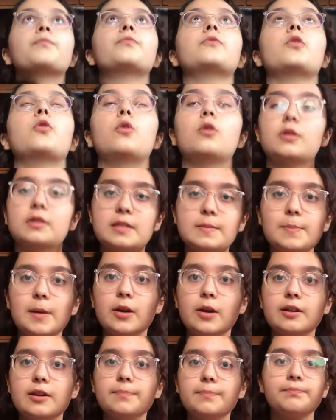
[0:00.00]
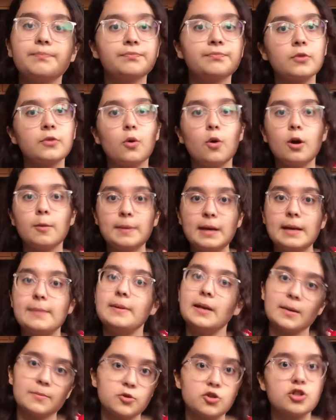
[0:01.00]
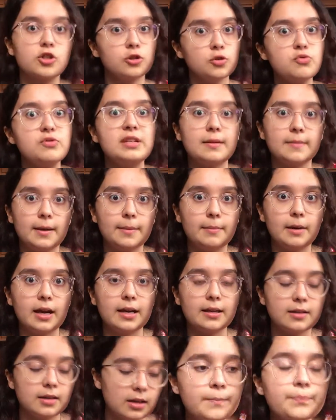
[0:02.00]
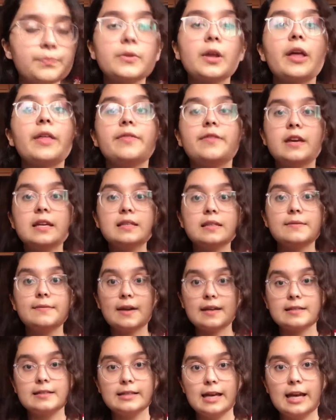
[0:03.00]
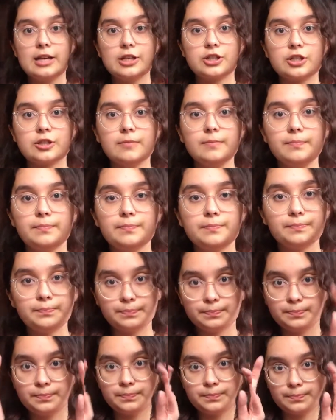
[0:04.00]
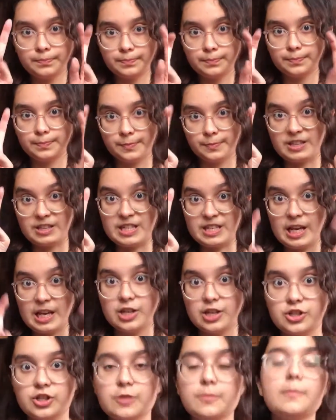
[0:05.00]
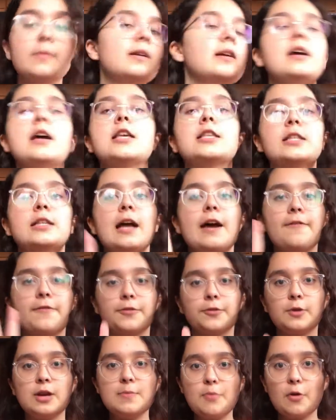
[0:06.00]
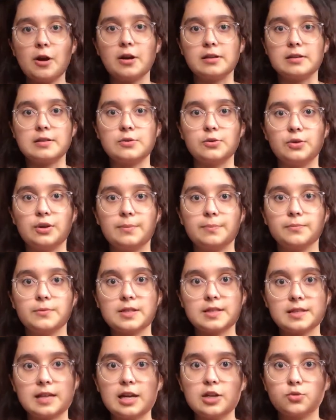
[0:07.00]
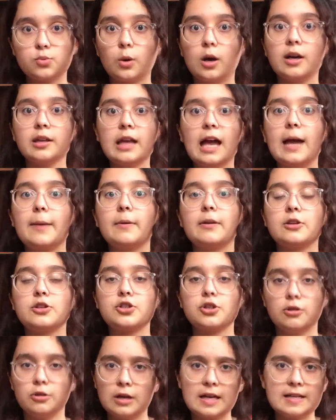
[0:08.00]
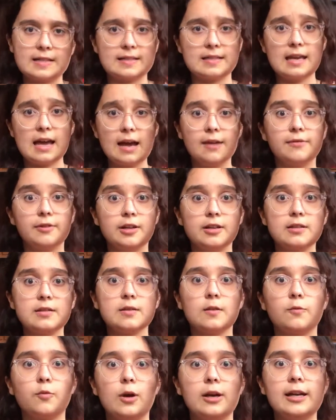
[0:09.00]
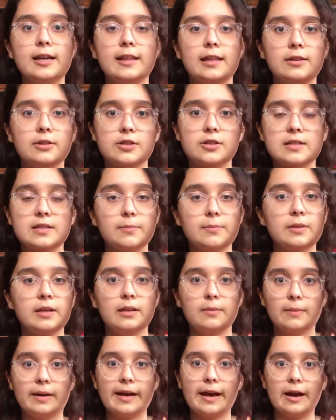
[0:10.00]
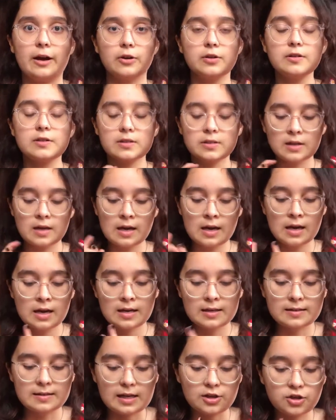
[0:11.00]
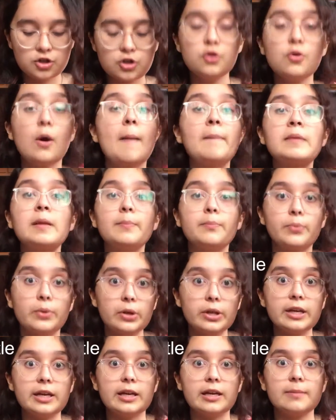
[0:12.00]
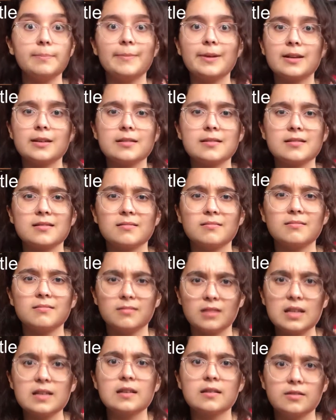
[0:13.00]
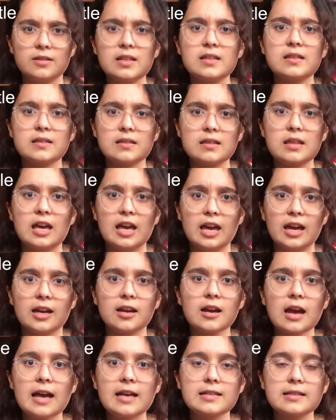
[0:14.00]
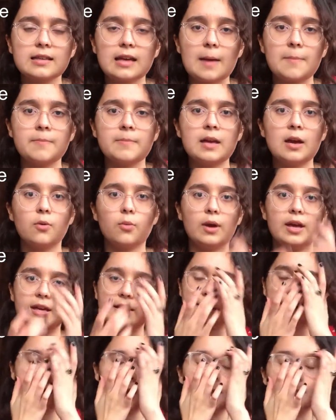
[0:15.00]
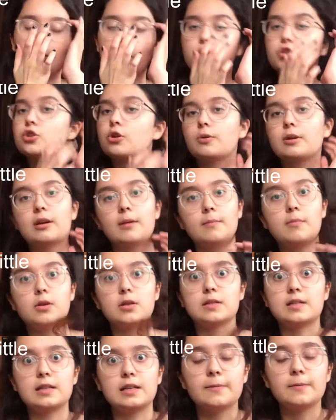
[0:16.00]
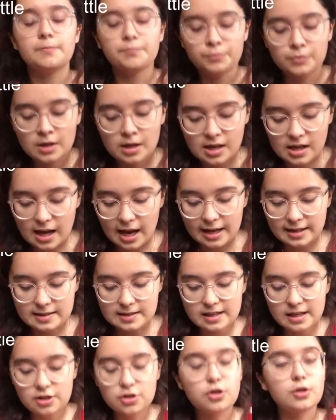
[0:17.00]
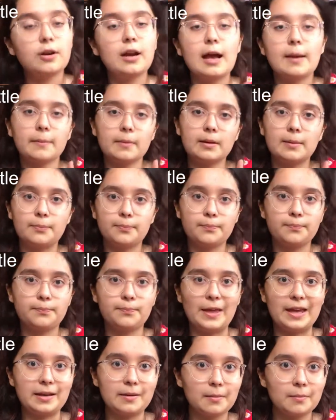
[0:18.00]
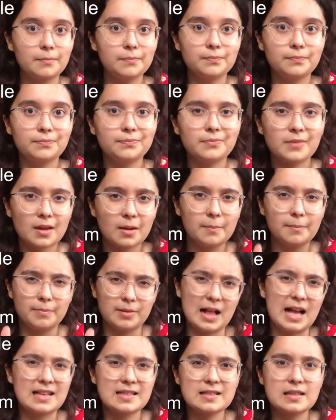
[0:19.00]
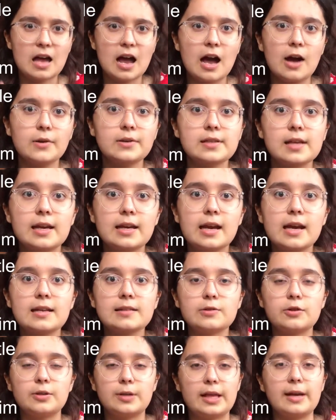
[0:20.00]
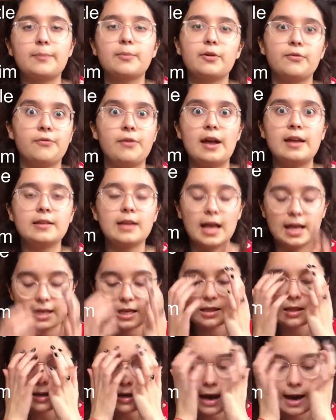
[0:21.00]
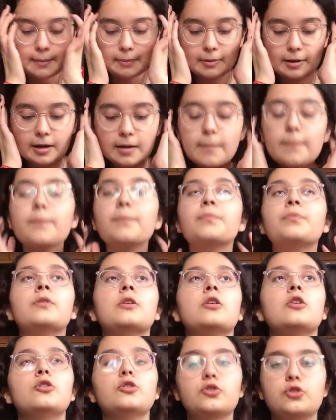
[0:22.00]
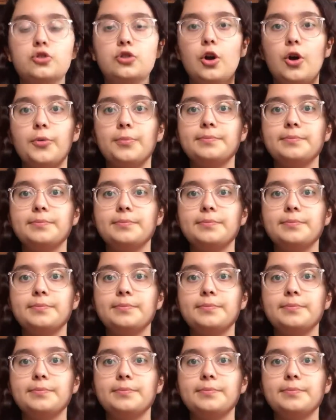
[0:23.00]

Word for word: Or a spirit. Or maybe I'm just losing my mind. This investigation, investigation, is gonna have three parts to it. Stage one, I'm gonna show you guys the evidence of why I think there's something in my house. Stage two, I'm gonna bully it because th this thing has kept me awake. Like, I'm not showing it mercy. And stage three, I'm gonna, like, bless the house, I guess, or, like, prevent anything happening. So,